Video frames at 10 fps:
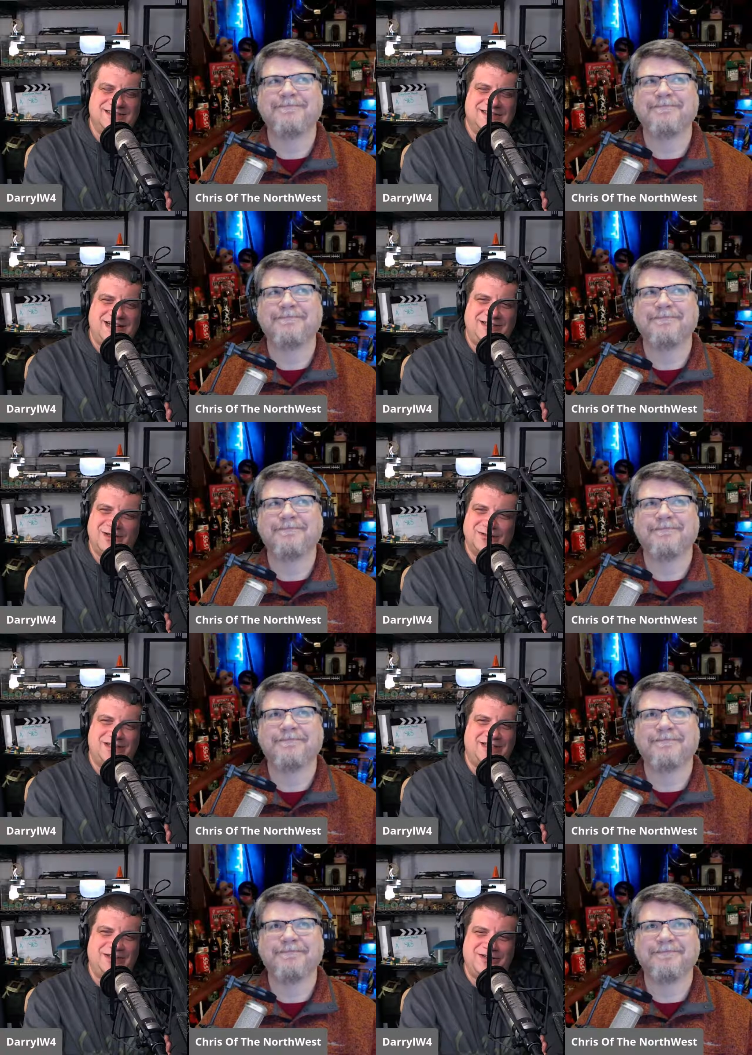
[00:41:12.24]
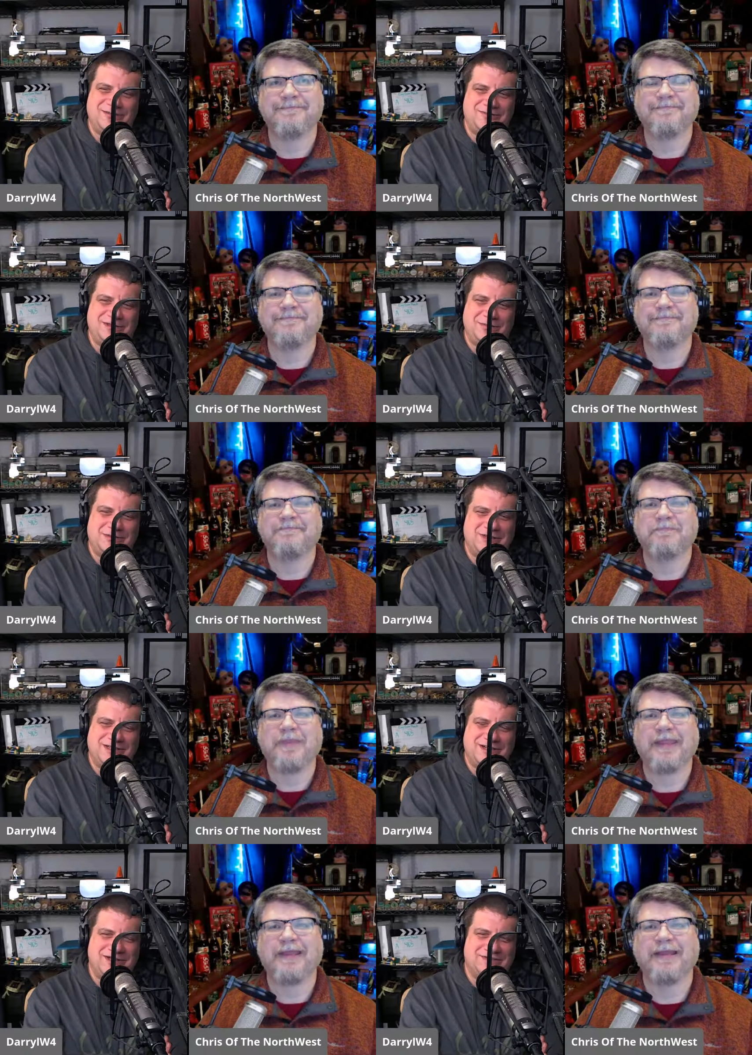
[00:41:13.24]
Speaker 1: I don't think you can really pull it
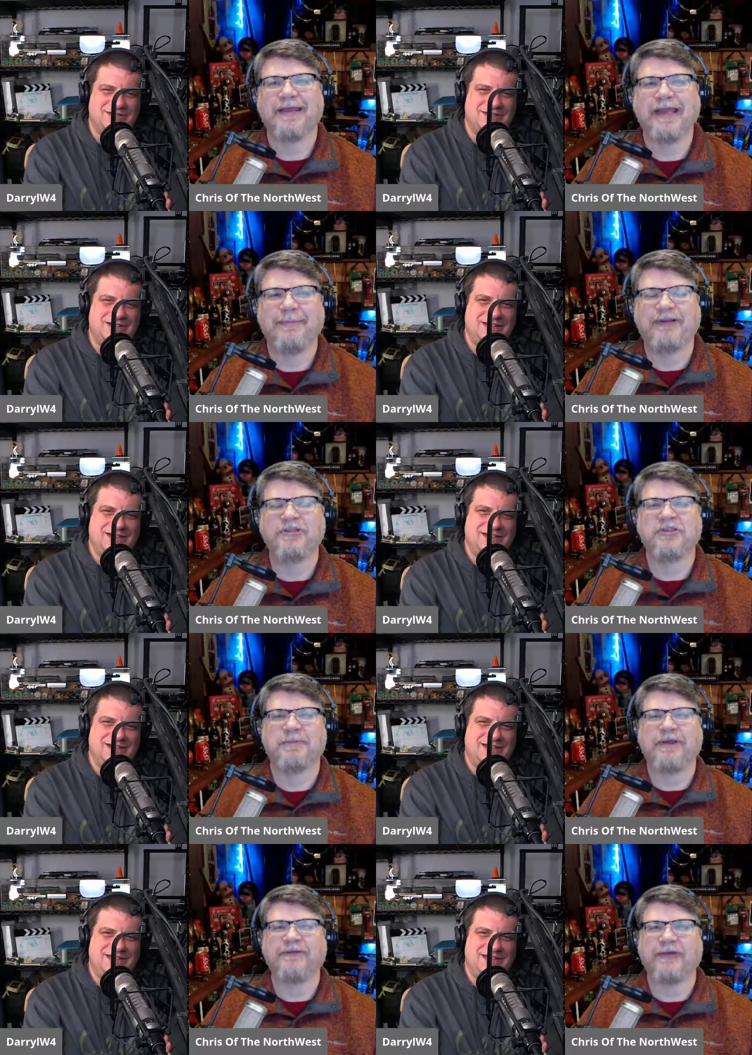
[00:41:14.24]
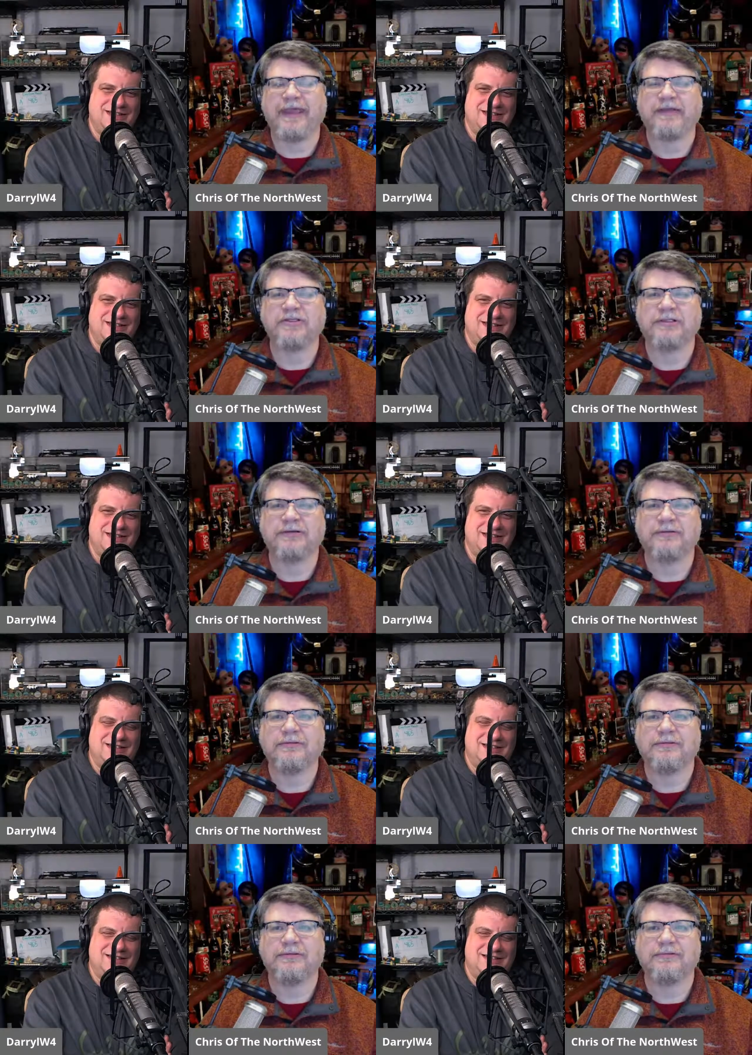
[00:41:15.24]
off. How about just a puzzle cache?
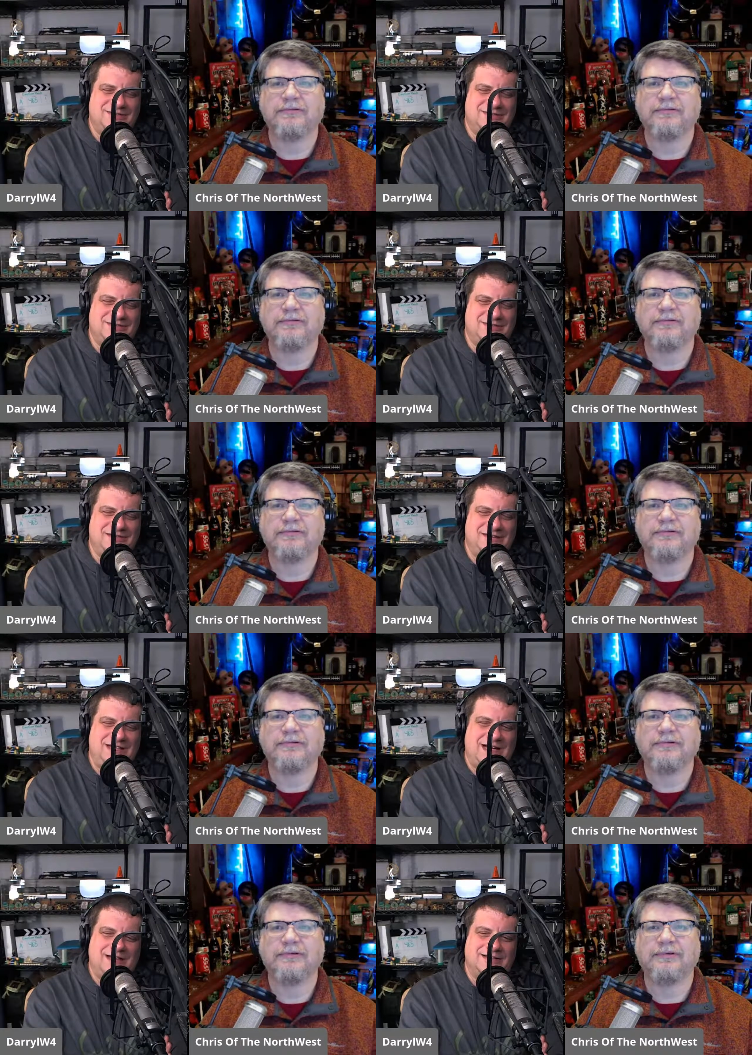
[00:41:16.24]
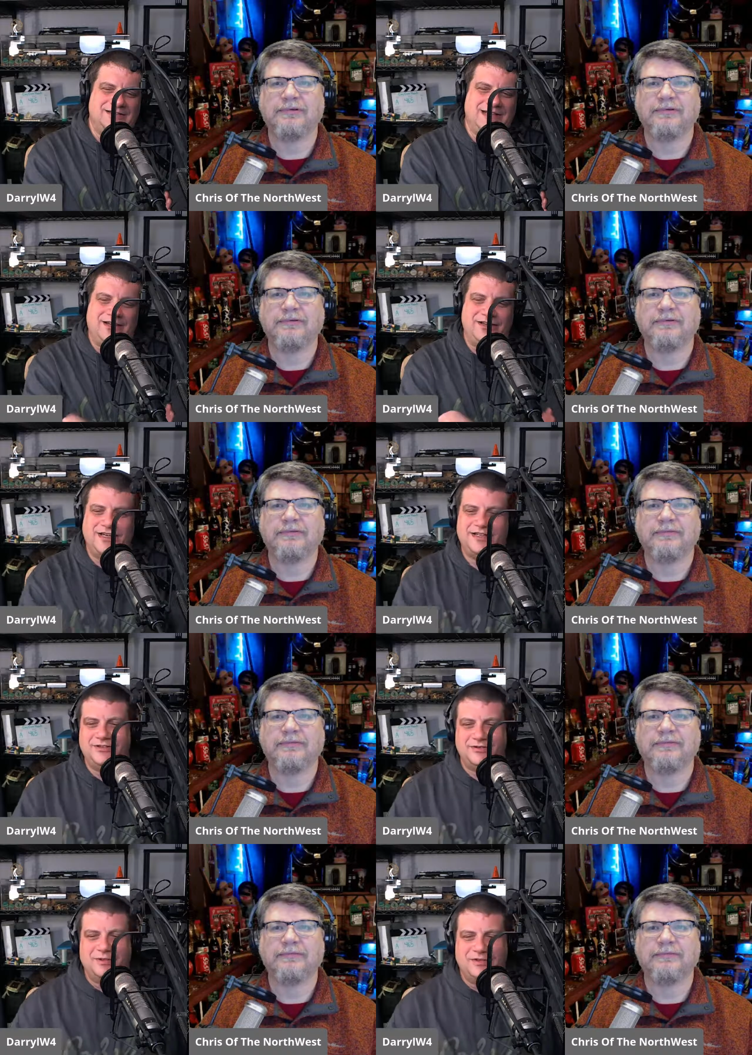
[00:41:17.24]
Yeah, yeah. You get
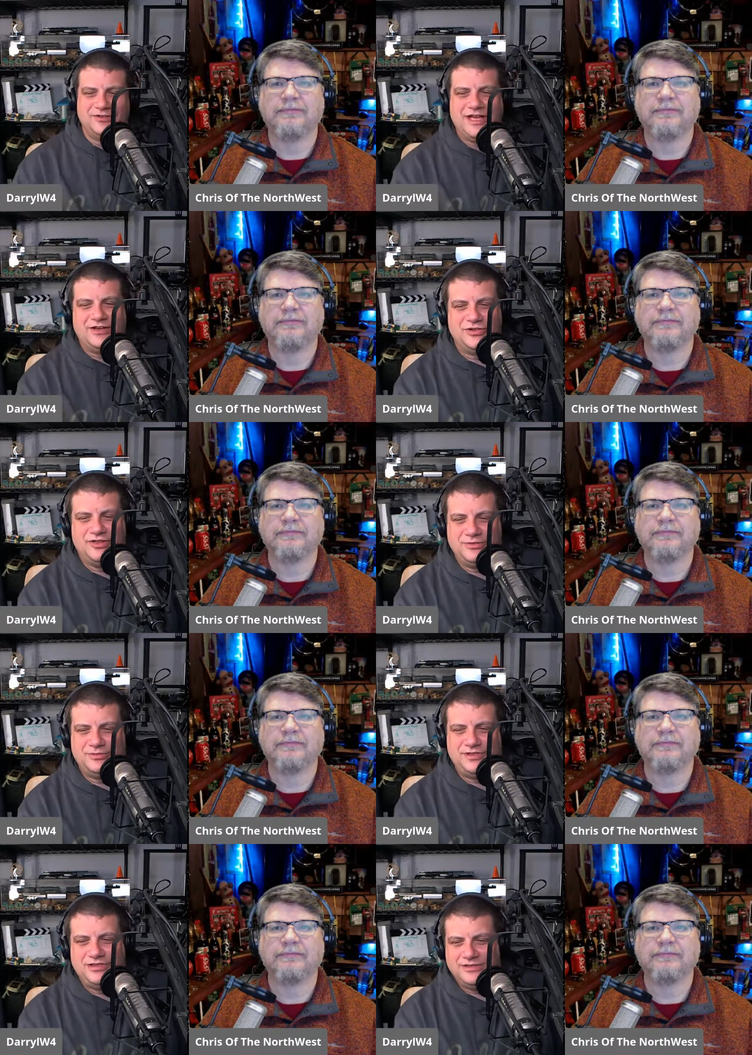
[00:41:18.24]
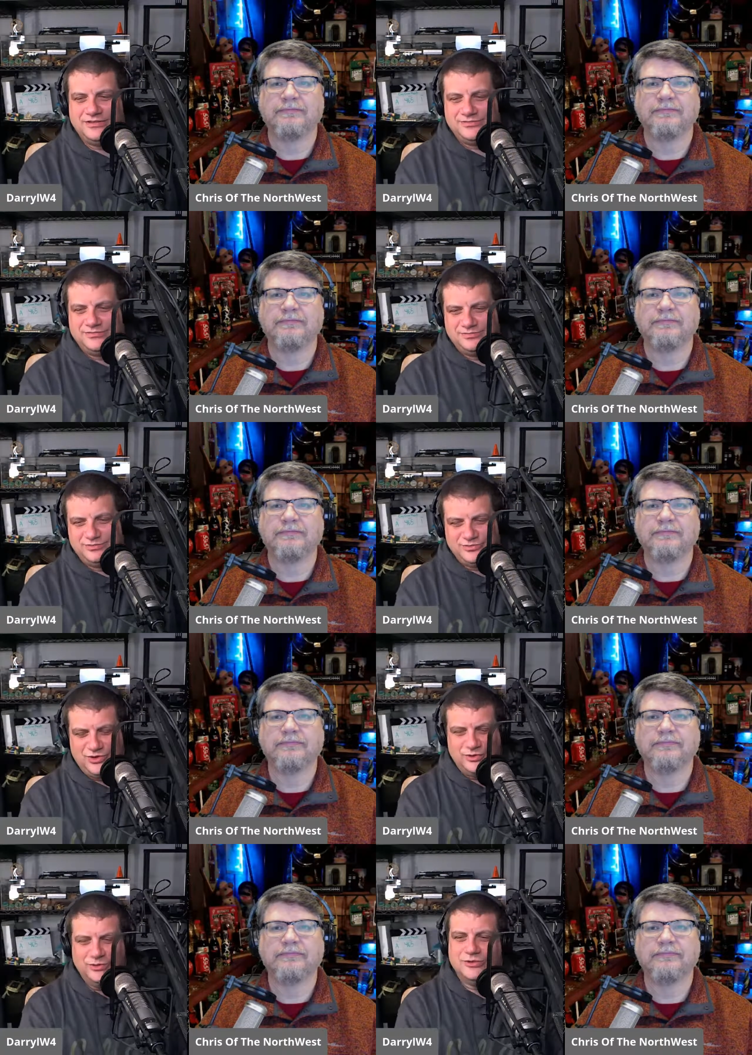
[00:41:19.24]
into a puzzle cache, and that would be
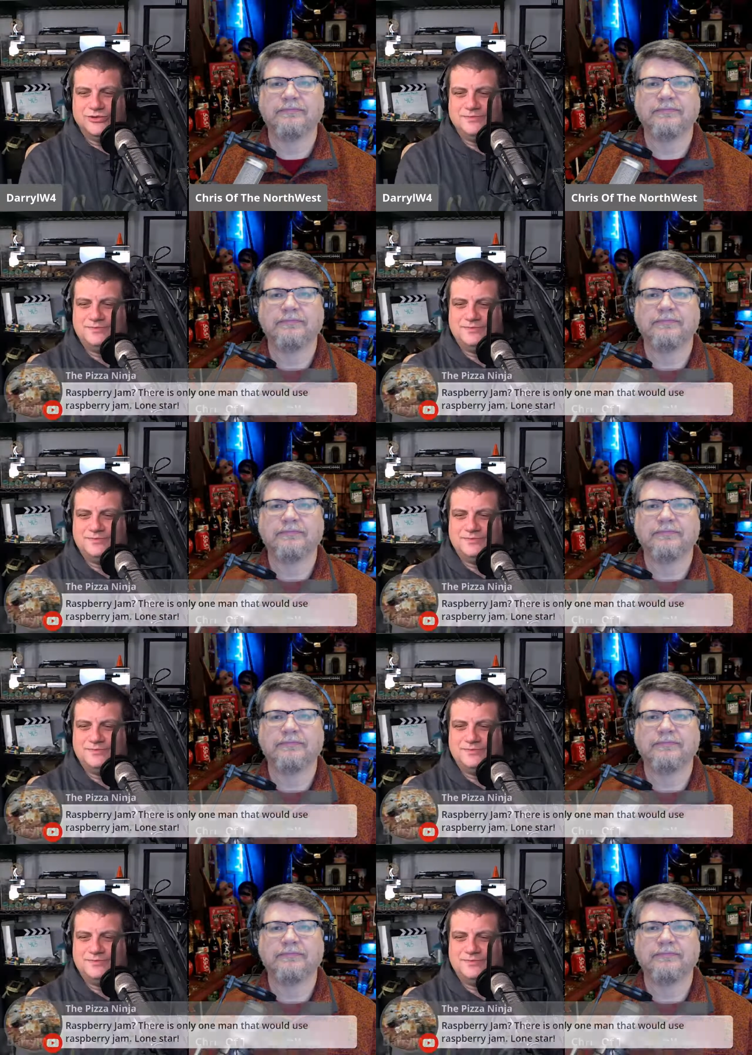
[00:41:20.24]
cool.